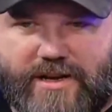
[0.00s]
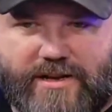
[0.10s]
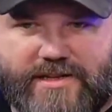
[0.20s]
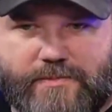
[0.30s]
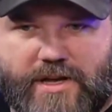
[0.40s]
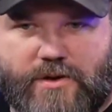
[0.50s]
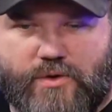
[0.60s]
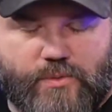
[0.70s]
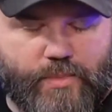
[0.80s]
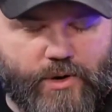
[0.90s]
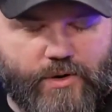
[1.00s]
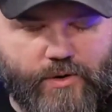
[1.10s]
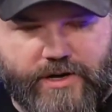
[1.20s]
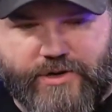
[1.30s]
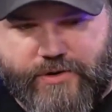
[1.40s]
explain who Bert
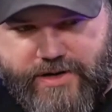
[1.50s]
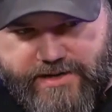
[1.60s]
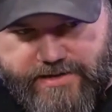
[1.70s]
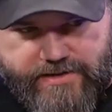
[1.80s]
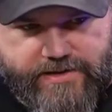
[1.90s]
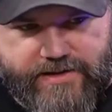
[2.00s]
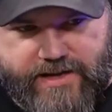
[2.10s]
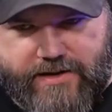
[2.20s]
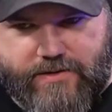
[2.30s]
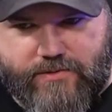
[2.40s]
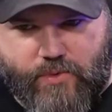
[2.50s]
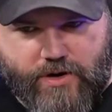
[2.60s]
Kreischer is and where